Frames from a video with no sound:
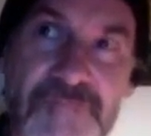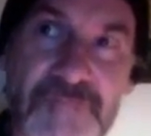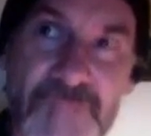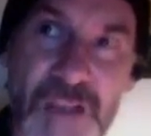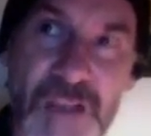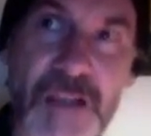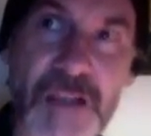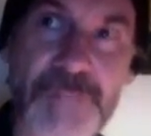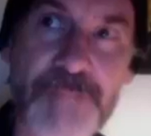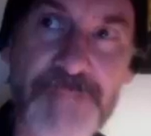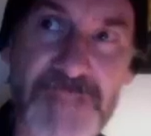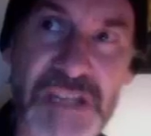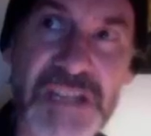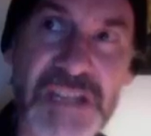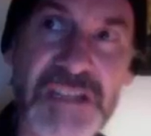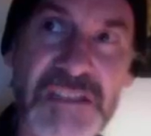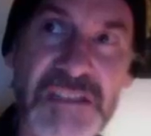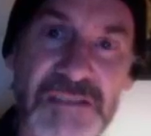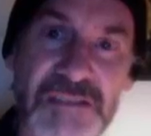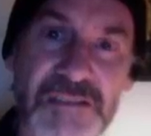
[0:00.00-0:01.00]
A
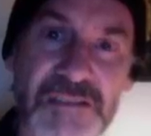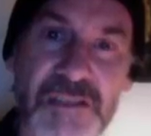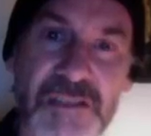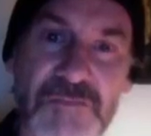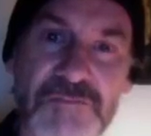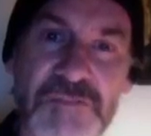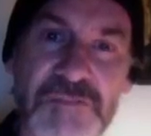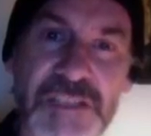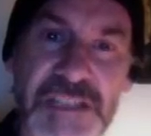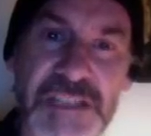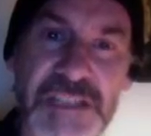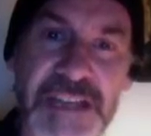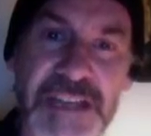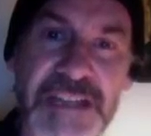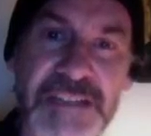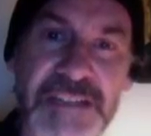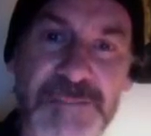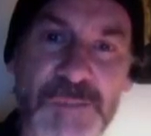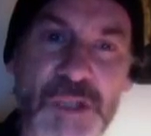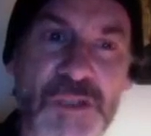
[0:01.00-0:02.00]
big, lonely
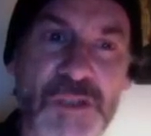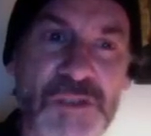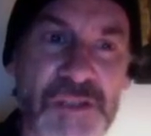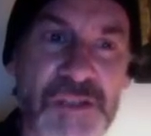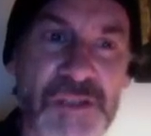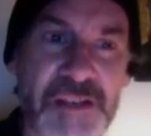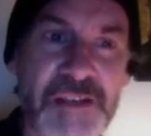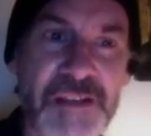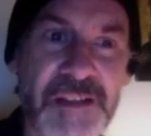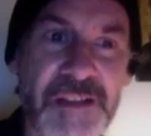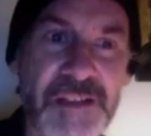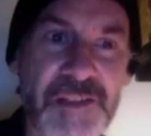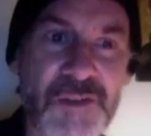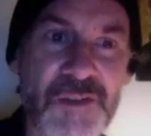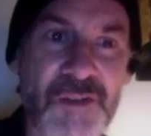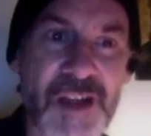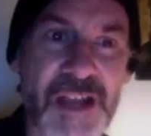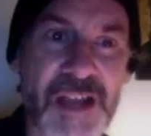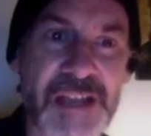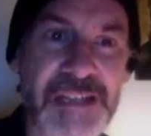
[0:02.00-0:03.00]
animal,
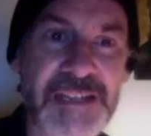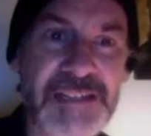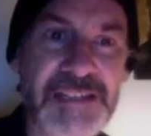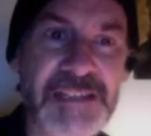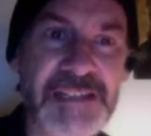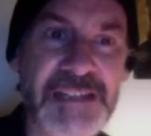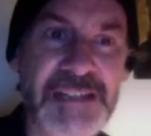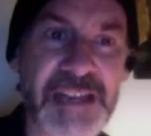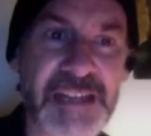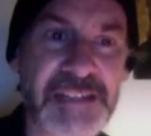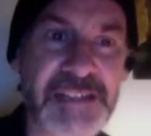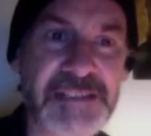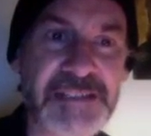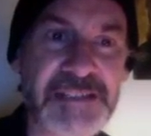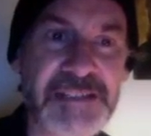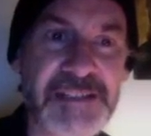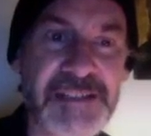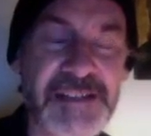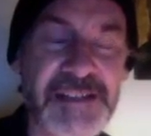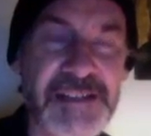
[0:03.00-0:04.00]
crying in the night,
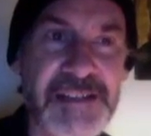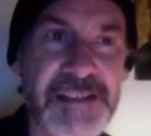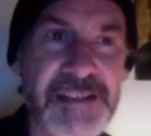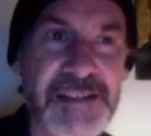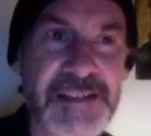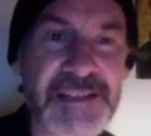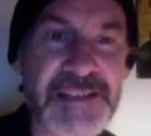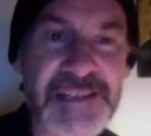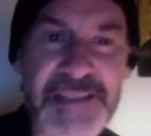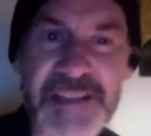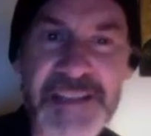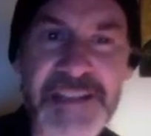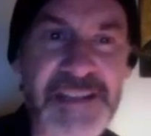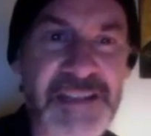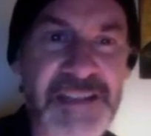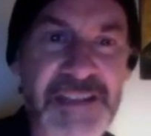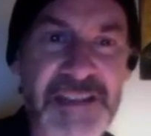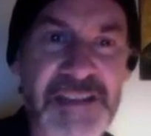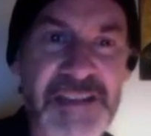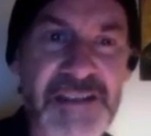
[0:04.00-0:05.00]

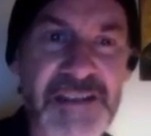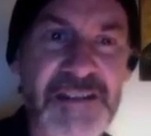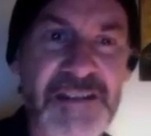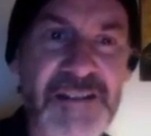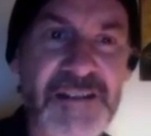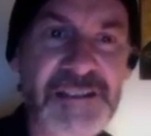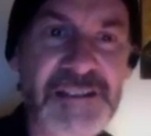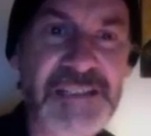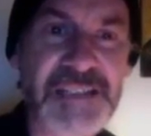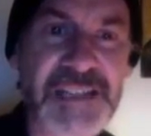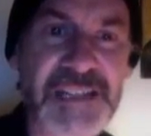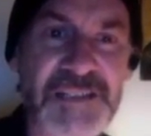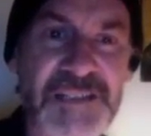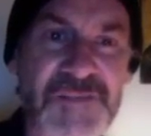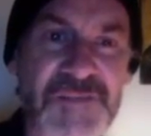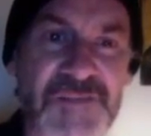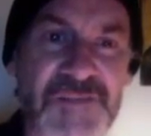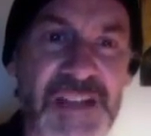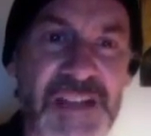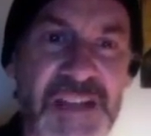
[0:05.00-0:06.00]
sitting here on the edge
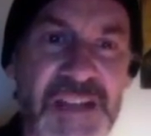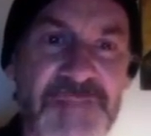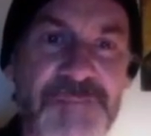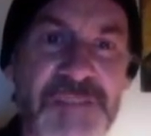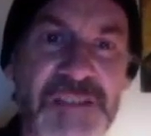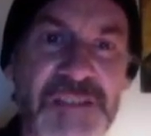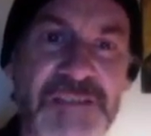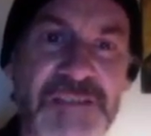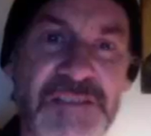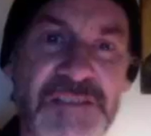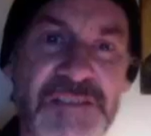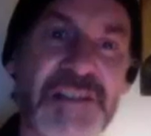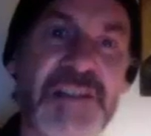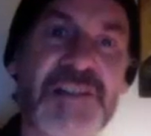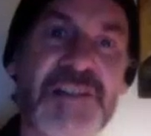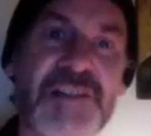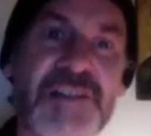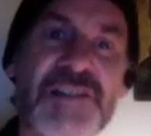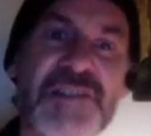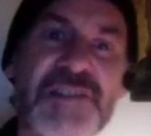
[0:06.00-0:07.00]
of 10 million
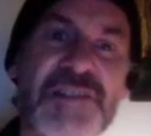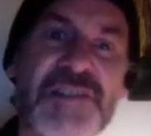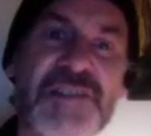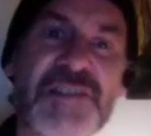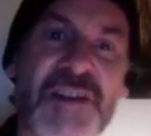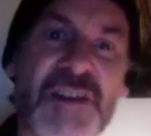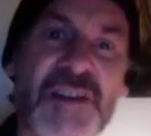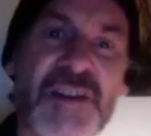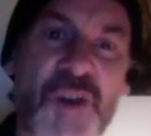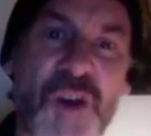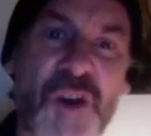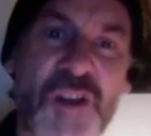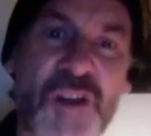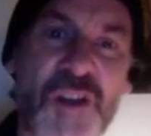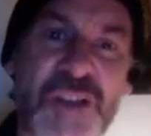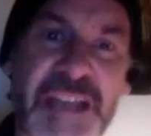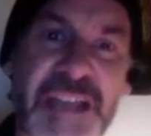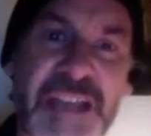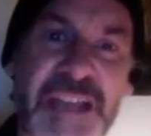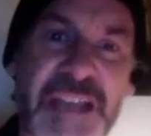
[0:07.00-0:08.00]
years,
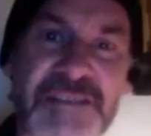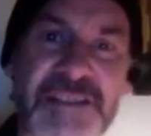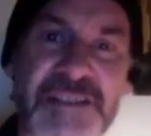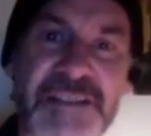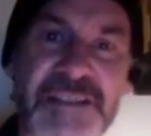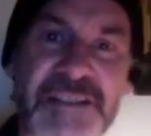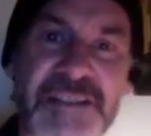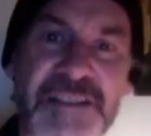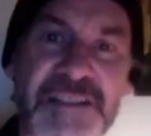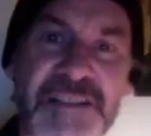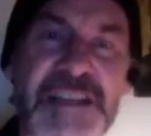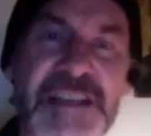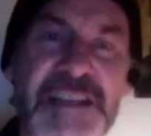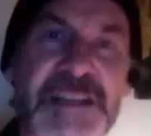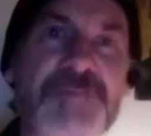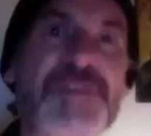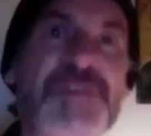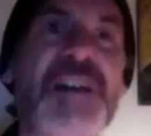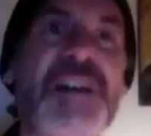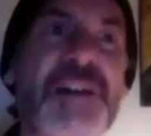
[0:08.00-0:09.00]
calling out to the
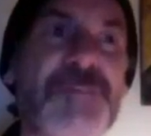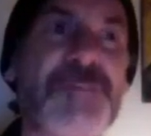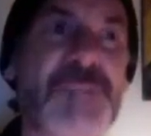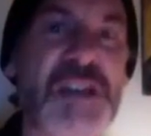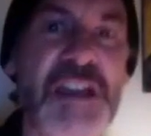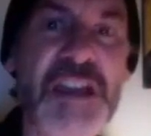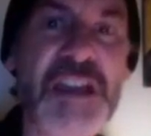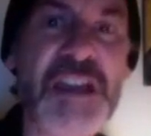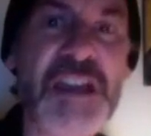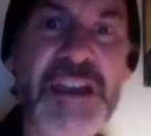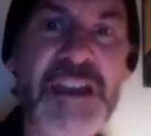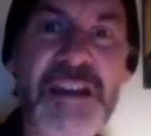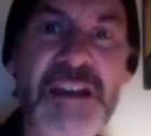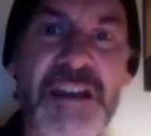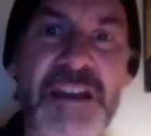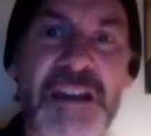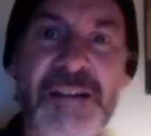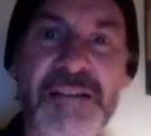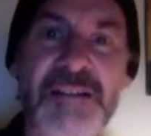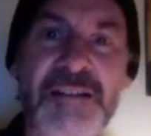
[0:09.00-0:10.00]
deeps, I'm
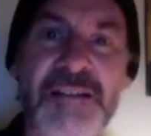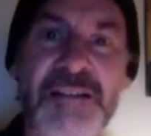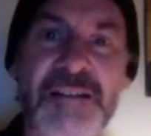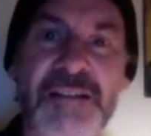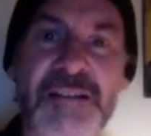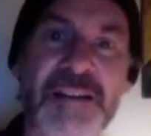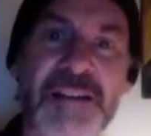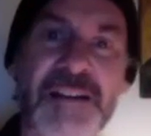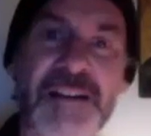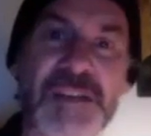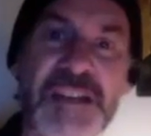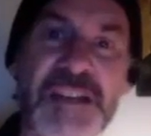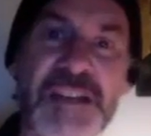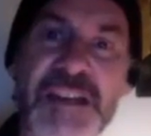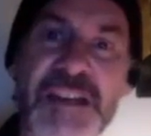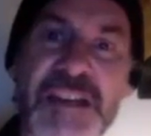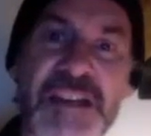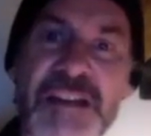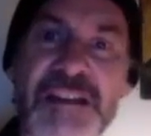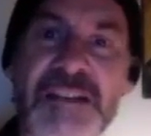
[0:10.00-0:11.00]
here, I'm
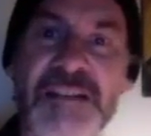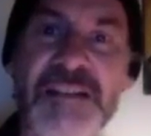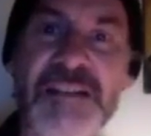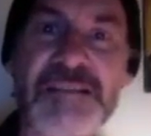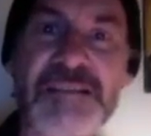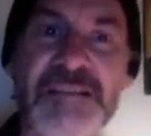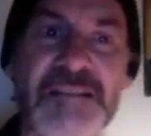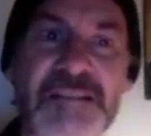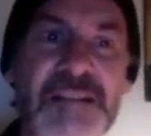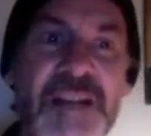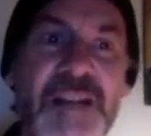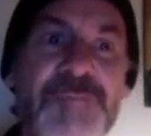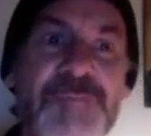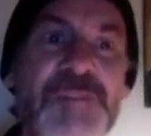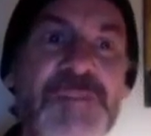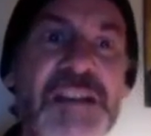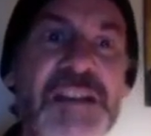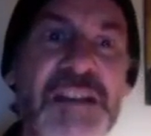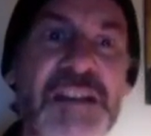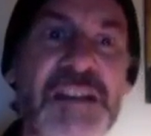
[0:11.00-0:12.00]
here, I'm
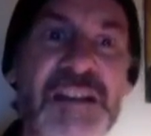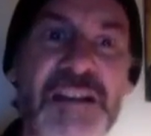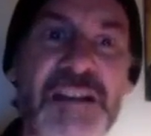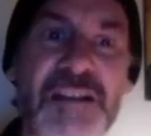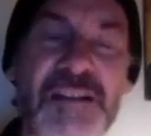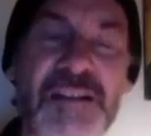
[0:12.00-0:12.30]
here.